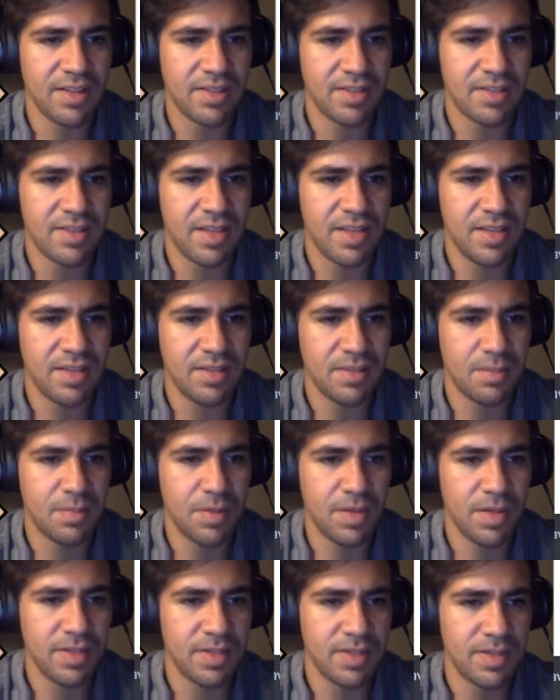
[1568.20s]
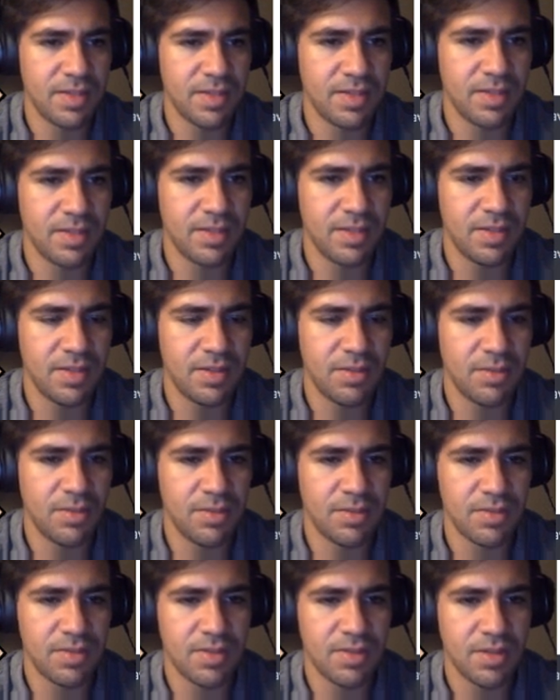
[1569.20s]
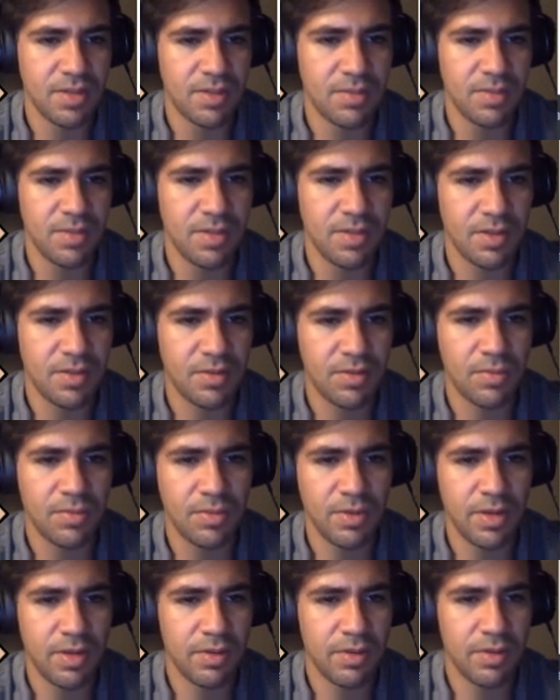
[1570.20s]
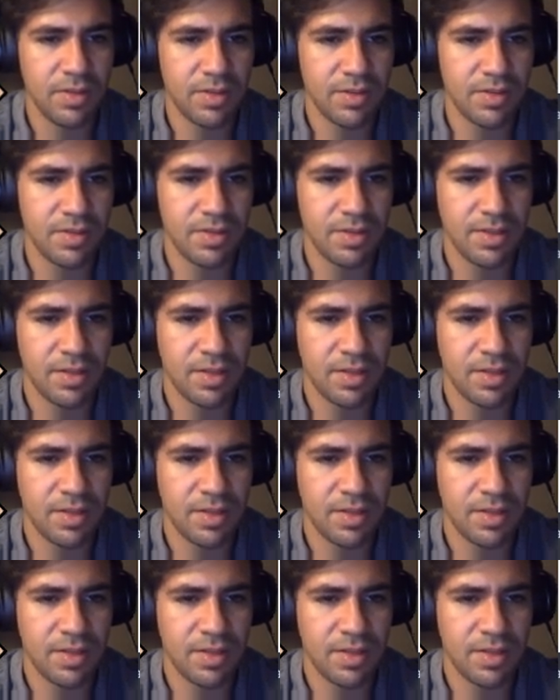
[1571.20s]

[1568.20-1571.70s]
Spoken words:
send button equals talking about clicks.